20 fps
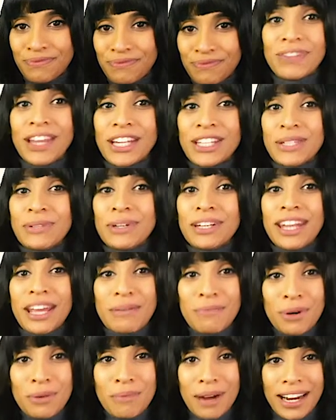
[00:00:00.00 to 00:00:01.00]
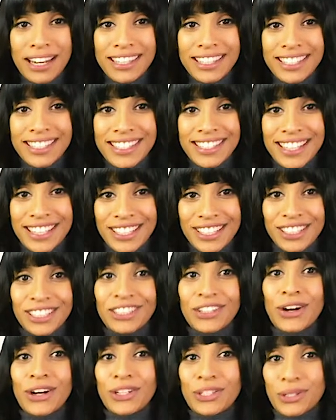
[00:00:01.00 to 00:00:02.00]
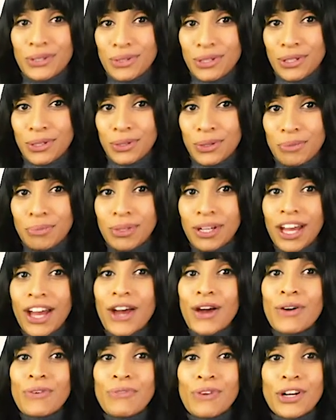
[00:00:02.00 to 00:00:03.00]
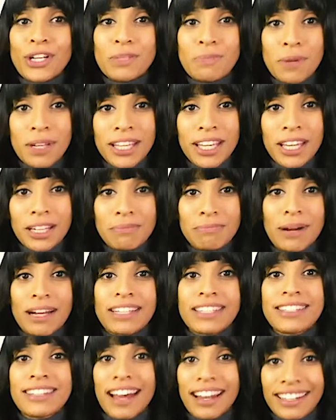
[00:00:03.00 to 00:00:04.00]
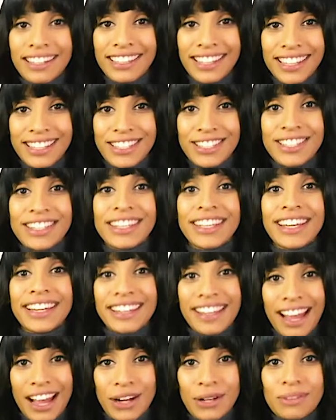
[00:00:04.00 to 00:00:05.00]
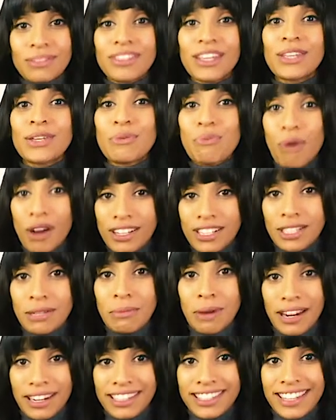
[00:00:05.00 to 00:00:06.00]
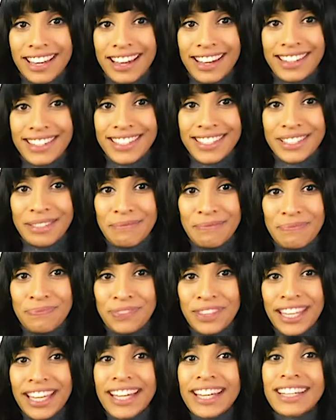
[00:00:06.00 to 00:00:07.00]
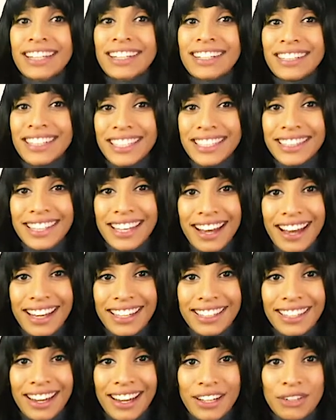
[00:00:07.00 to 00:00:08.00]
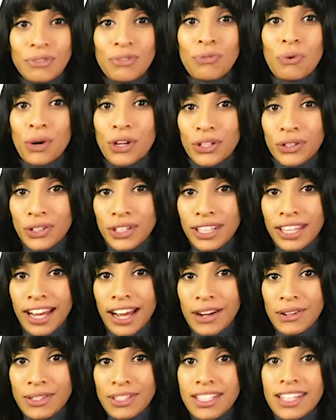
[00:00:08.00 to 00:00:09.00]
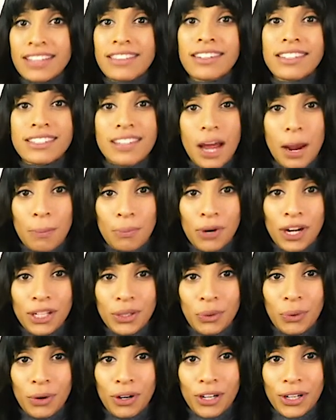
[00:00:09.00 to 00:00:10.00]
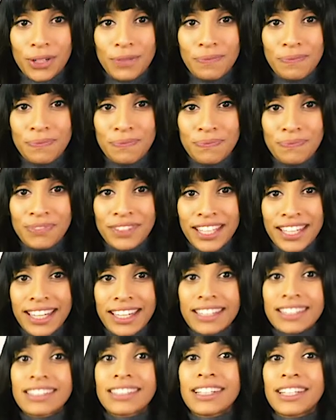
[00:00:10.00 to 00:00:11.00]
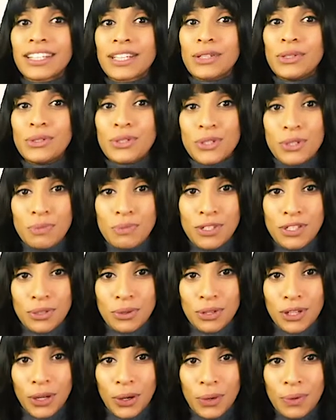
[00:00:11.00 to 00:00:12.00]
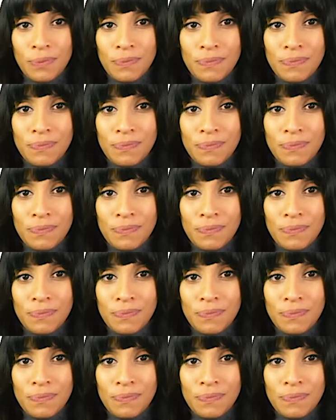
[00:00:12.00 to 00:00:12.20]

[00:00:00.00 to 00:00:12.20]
Now, to enable monetization on YouTube, first begin by signing into the account that you want to monetize. Click the icon for your account in the top right corner. Click YouTube Studio.